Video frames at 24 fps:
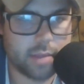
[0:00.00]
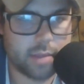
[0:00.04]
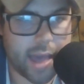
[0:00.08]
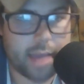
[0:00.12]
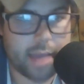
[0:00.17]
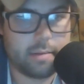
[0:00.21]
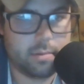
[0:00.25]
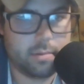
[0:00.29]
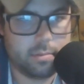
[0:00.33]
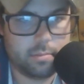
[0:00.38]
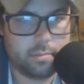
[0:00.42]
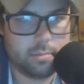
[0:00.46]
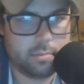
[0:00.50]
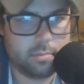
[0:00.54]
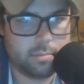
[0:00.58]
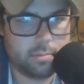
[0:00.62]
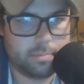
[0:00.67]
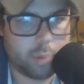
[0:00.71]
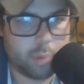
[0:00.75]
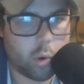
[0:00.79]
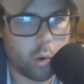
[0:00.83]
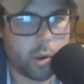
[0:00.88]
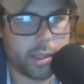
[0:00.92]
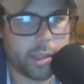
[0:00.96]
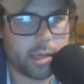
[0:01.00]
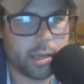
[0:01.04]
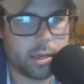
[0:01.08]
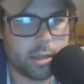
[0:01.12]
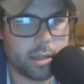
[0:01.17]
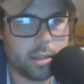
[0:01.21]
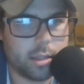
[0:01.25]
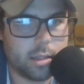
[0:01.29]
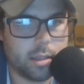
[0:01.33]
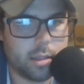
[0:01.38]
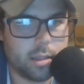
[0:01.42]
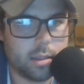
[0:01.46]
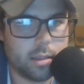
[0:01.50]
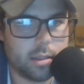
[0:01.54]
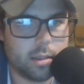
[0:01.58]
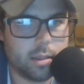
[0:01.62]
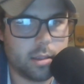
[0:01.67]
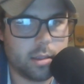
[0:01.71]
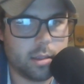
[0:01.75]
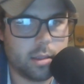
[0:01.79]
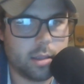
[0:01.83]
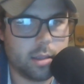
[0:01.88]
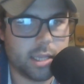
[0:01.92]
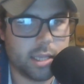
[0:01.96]
that point
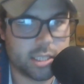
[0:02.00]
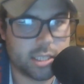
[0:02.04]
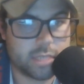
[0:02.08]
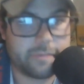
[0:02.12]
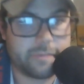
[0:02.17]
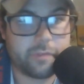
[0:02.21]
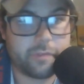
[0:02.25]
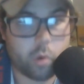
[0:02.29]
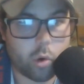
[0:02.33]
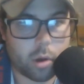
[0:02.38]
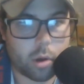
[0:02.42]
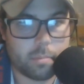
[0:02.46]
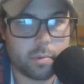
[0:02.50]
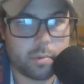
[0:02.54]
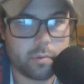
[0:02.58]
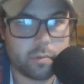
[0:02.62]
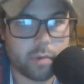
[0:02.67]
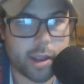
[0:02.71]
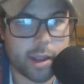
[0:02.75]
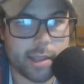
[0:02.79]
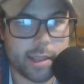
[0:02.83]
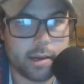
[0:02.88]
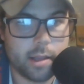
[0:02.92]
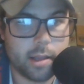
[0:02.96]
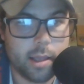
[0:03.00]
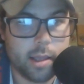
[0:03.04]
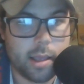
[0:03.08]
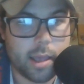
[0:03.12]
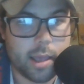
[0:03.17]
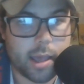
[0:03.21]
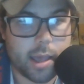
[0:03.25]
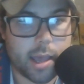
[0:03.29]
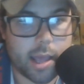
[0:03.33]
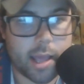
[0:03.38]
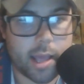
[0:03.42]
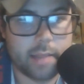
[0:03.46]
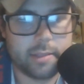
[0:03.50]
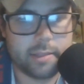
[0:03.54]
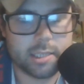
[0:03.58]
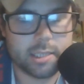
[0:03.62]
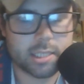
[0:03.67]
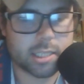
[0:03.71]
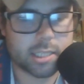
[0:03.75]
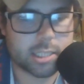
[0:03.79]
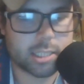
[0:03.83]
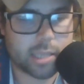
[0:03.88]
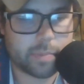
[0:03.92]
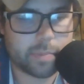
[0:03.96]
is form, right? And
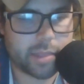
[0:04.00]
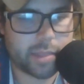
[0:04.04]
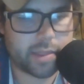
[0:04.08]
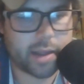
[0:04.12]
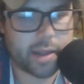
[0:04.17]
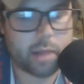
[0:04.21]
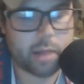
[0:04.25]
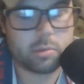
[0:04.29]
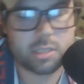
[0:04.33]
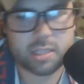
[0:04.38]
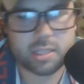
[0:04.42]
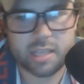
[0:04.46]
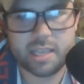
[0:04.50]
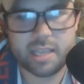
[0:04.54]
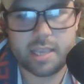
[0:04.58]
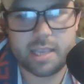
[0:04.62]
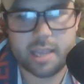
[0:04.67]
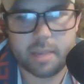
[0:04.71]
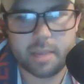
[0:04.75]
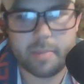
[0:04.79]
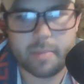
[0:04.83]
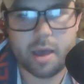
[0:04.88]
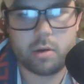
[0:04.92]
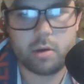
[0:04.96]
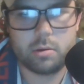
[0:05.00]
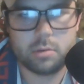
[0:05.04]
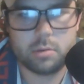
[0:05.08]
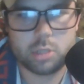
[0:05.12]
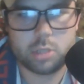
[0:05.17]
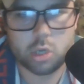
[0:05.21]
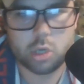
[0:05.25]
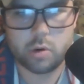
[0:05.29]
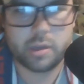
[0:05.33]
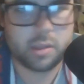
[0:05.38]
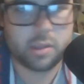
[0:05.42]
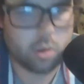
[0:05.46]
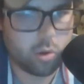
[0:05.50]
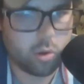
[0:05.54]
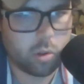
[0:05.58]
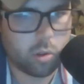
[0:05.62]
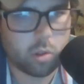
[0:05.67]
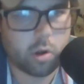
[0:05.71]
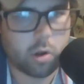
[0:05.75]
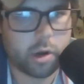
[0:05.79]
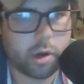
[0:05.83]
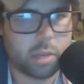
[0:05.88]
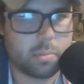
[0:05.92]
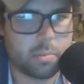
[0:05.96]
this is something that I was thinking about during the
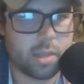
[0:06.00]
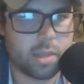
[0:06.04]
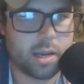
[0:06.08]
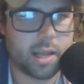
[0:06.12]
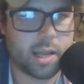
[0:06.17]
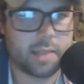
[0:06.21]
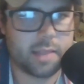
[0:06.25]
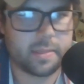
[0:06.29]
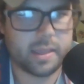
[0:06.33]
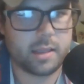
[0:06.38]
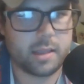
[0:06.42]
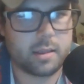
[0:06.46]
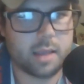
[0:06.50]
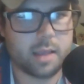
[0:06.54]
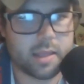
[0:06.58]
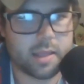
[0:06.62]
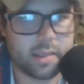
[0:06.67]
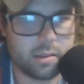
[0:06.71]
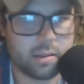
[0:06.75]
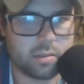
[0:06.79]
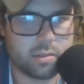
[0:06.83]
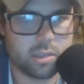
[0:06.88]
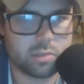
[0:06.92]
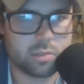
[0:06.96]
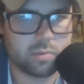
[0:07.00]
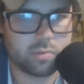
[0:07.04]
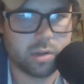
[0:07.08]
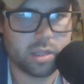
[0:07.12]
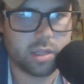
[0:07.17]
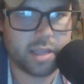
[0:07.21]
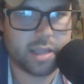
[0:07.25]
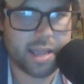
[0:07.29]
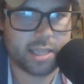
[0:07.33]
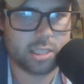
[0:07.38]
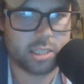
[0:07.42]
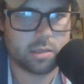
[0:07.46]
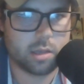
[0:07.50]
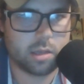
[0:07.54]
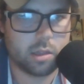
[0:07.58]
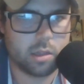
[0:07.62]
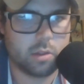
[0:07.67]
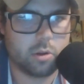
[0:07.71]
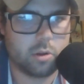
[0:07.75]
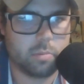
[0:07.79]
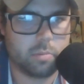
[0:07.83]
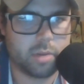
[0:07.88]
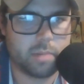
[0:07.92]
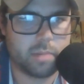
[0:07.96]
whole argument, and I think I think this really has a,
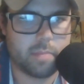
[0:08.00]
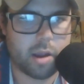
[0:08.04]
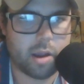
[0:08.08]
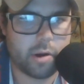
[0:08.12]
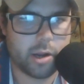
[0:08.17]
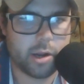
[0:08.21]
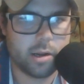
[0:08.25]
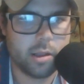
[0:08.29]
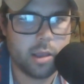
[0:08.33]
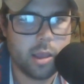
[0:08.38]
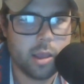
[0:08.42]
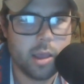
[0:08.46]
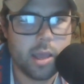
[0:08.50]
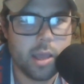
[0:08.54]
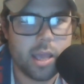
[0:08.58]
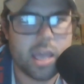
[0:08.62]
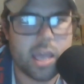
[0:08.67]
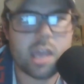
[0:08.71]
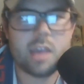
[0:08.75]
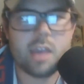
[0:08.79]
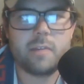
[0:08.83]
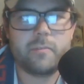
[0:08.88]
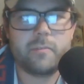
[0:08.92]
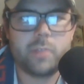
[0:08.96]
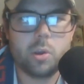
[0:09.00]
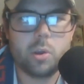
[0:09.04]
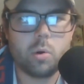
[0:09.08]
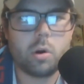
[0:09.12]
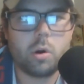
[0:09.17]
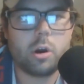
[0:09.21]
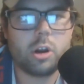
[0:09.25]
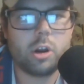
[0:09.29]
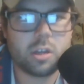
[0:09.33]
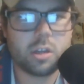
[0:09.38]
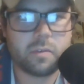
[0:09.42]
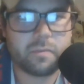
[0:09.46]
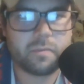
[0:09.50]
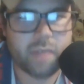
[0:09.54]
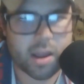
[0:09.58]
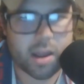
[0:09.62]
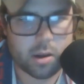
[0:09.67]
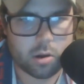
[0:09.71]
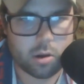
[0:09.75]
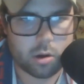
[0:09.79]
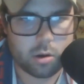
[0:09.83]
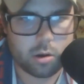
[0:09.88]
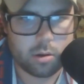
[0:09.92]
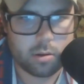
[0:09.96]
little bit of merit. If you are a
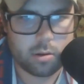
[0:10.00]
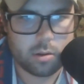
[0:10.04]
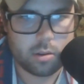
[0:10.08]
defender,